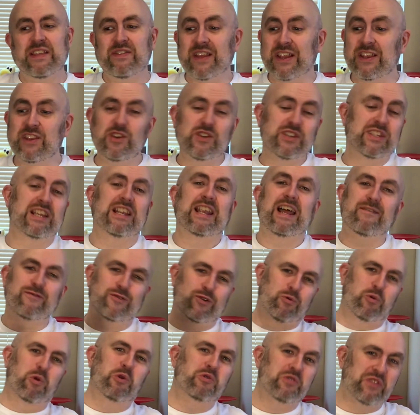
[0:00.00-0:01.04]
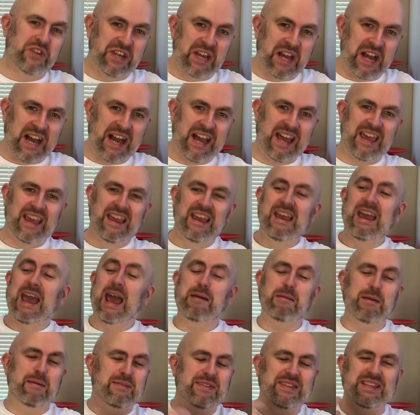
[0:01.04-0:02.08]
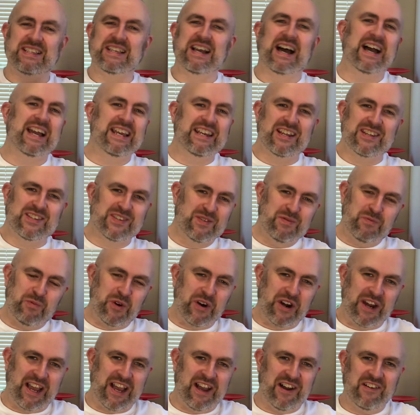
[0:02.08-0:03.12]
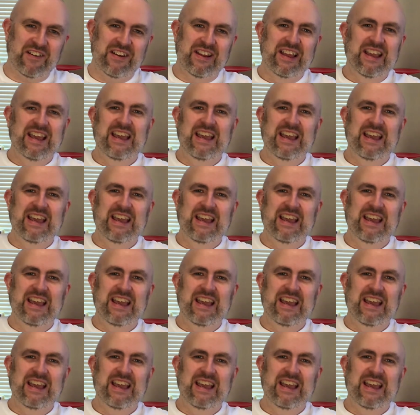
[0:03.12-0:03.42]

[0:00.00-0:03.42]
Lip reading: then you still have to roll the die, and maybe the die doesn't work out.